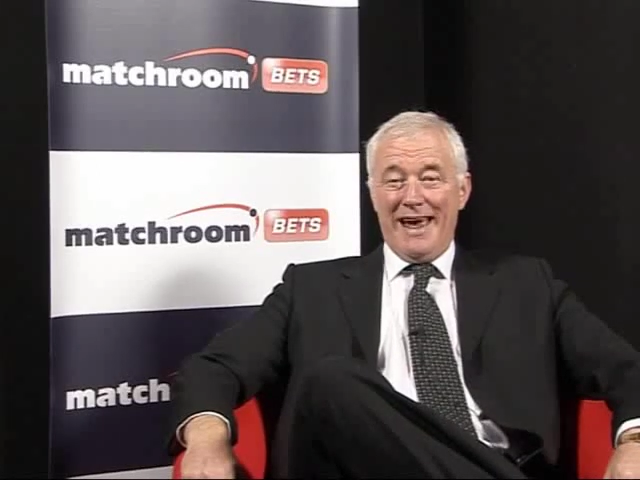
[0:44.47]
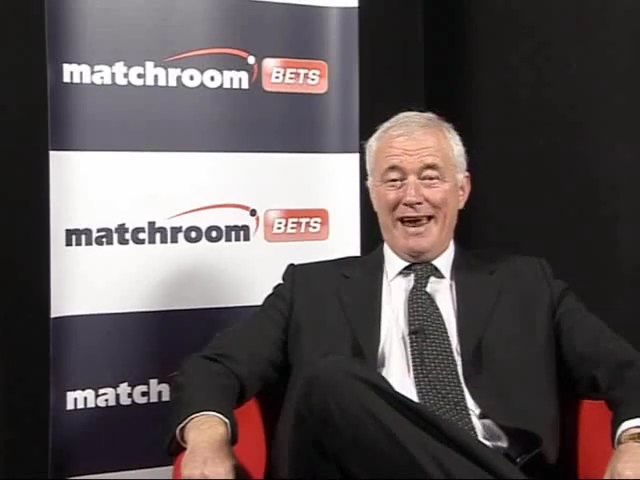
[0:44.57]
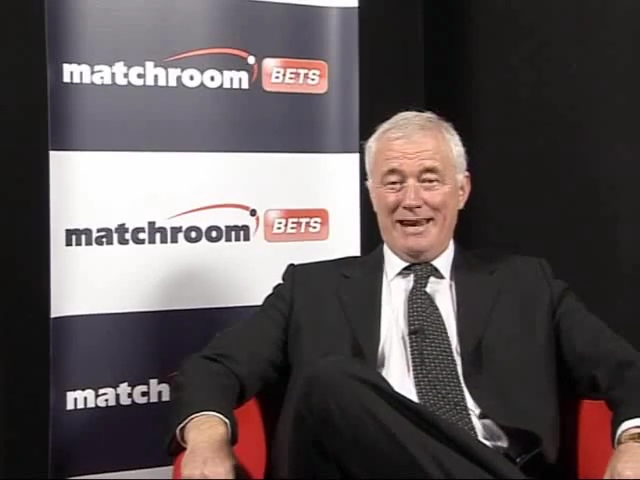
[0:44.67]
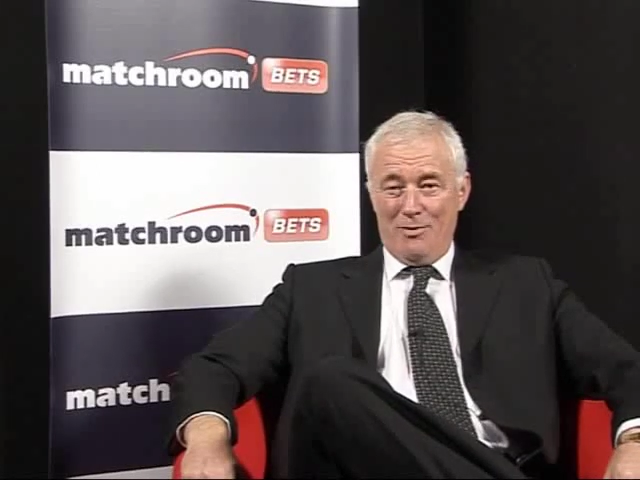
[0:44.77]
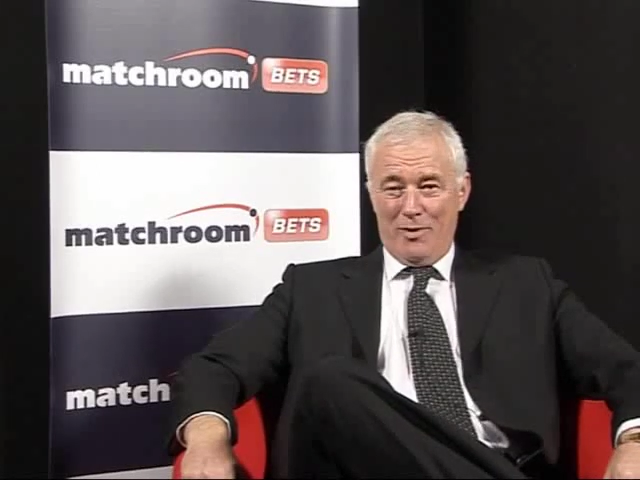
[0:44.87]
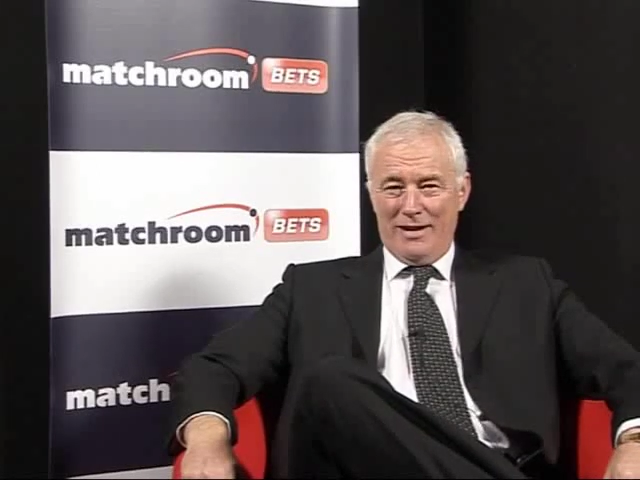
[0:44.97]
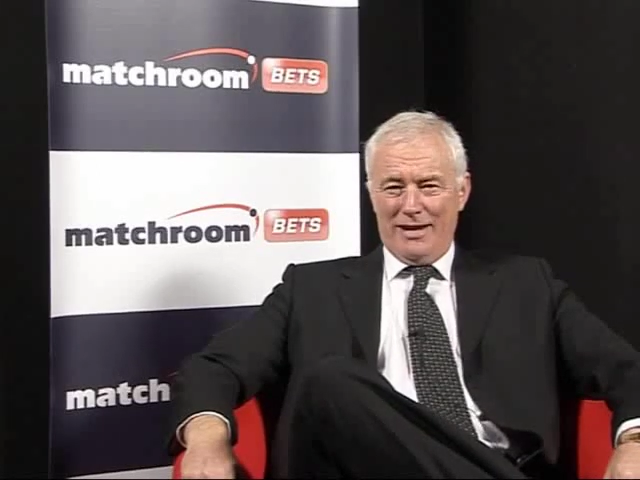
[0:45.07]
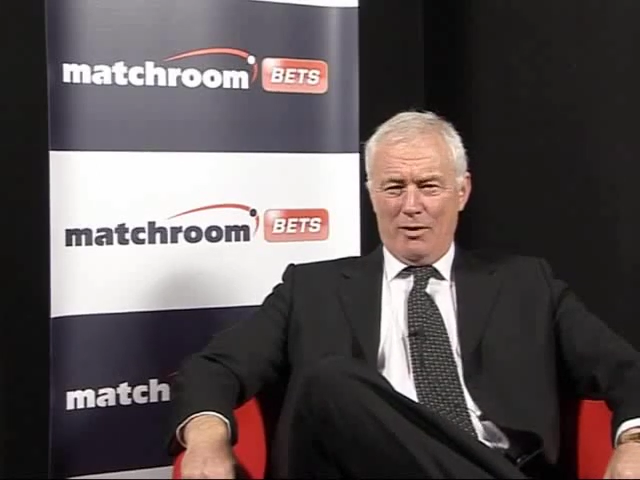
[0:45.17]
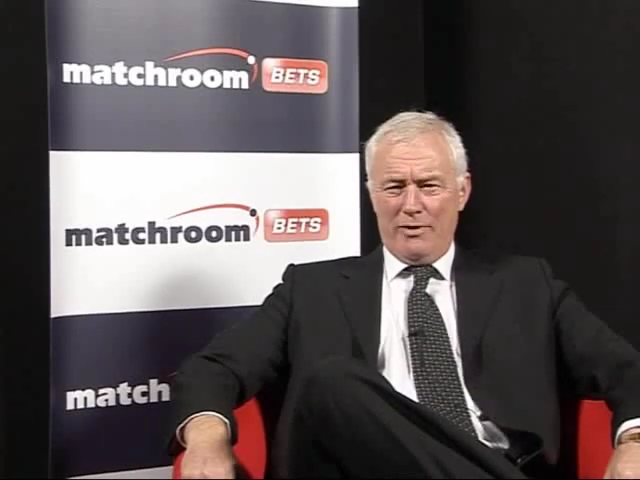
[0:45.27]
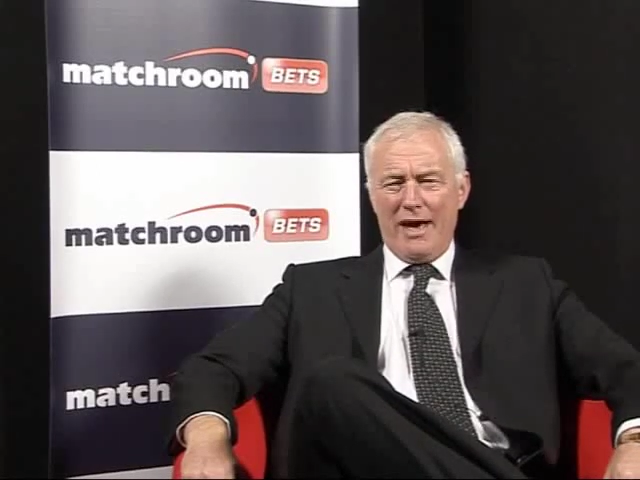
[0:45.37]
anywhere
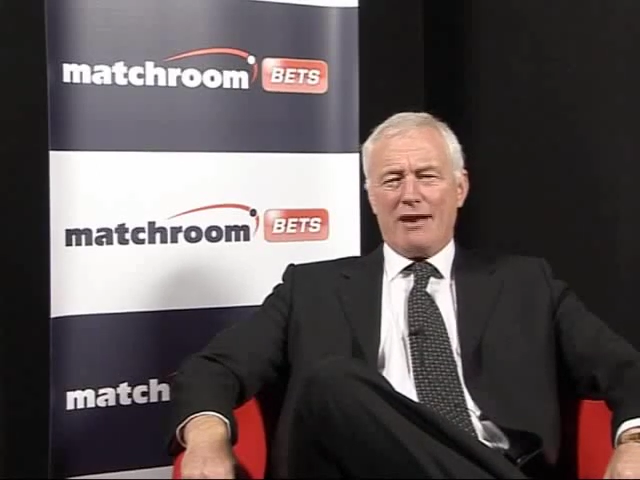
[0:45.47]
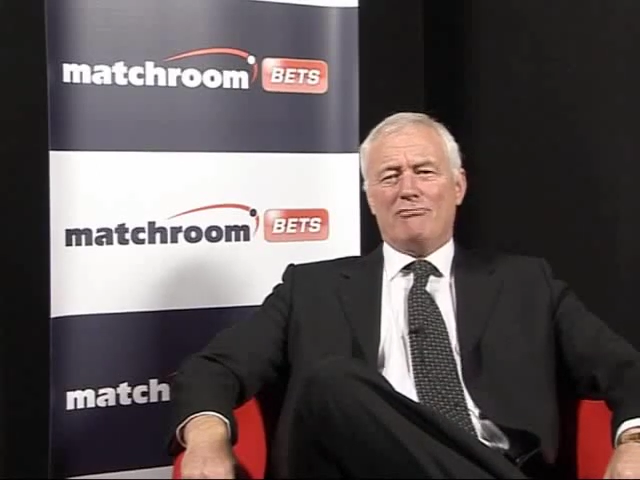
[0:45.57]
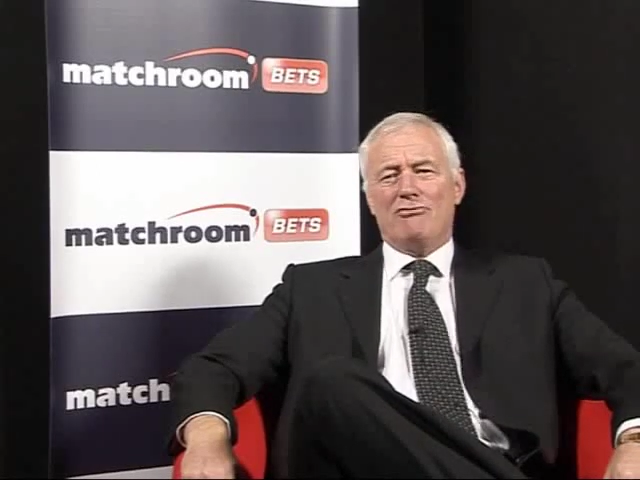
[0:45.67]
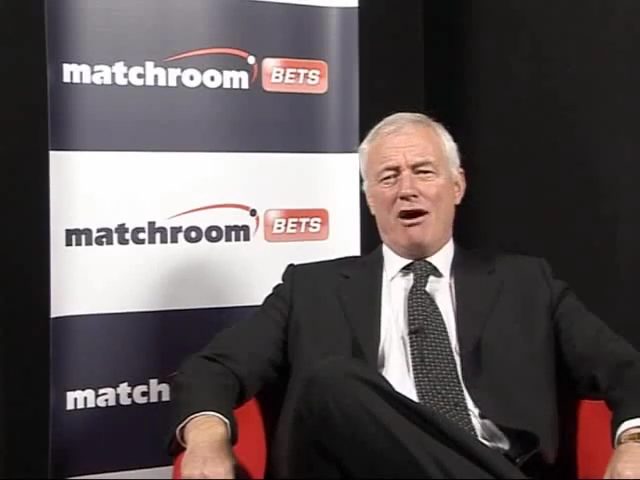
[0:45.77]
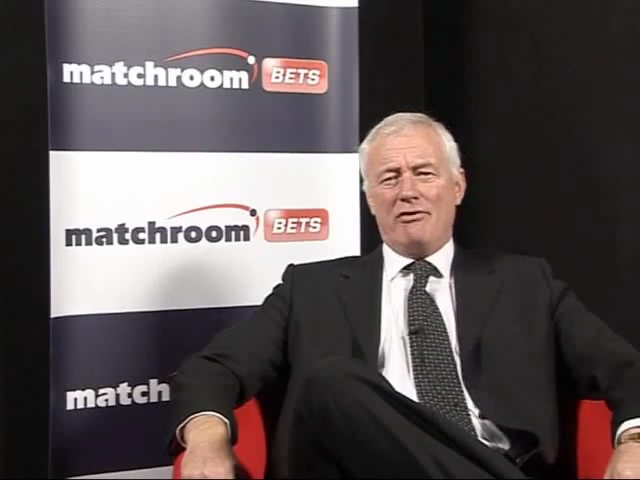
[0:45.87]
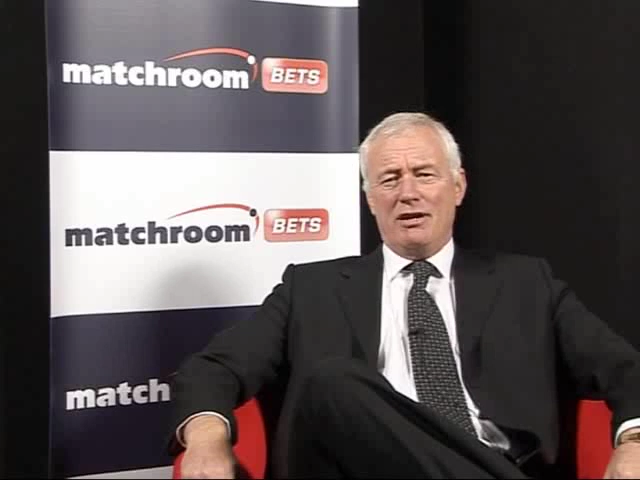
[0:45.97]
near, without a rather